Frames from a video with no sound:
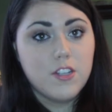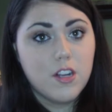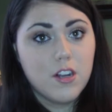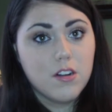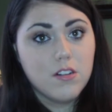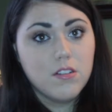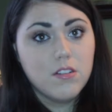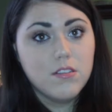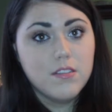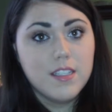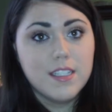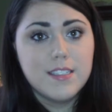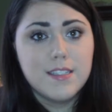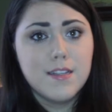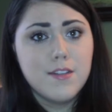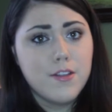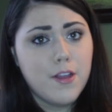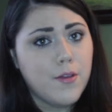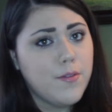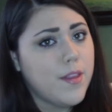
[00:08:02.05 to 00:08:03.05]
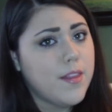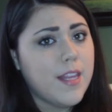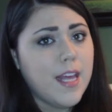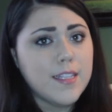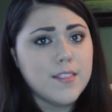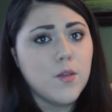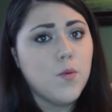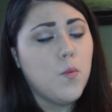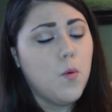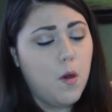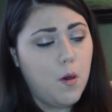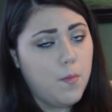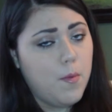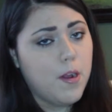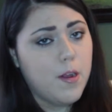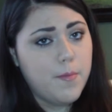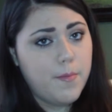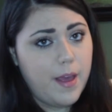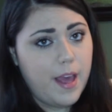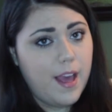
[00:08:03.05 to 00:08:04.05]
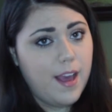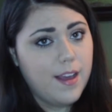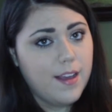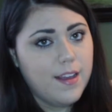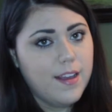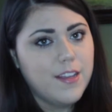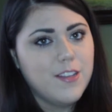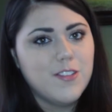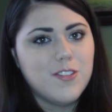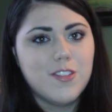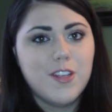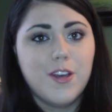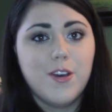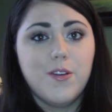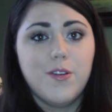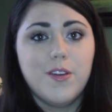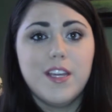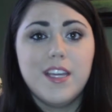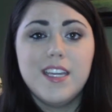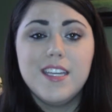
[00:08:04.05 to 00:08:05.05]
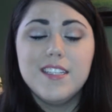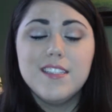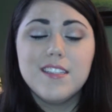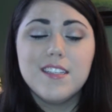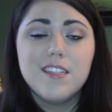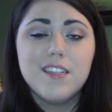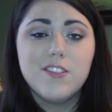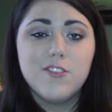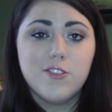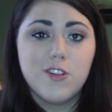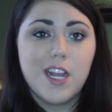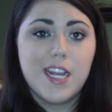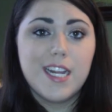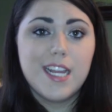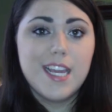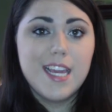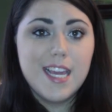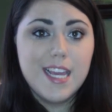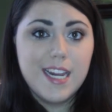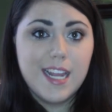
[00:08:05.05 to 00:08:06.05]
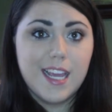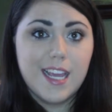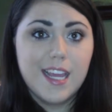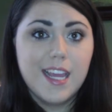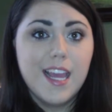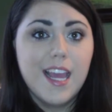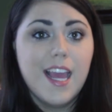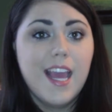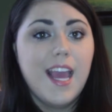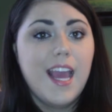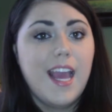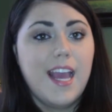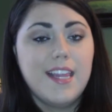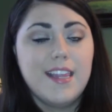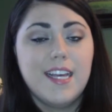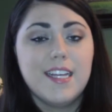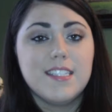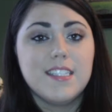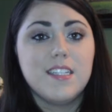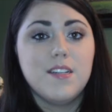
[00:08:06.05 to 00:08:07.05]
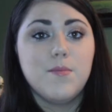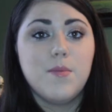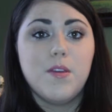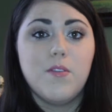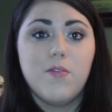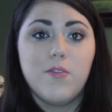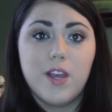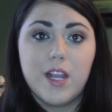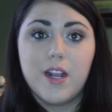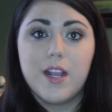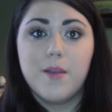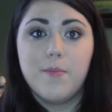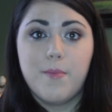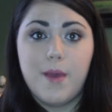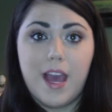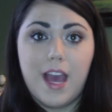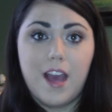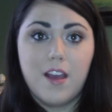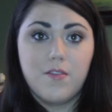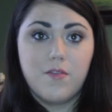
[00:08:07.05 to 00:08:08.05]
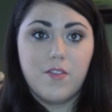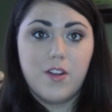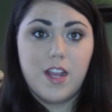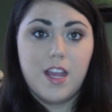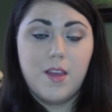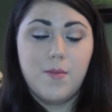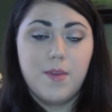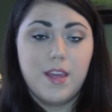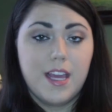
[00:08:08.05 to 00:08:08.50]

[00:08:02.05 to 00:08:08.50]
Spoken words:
turtle doesn't know that that's a Walmart bag, so he's going to try to eat it, and that's going to be very bad for him.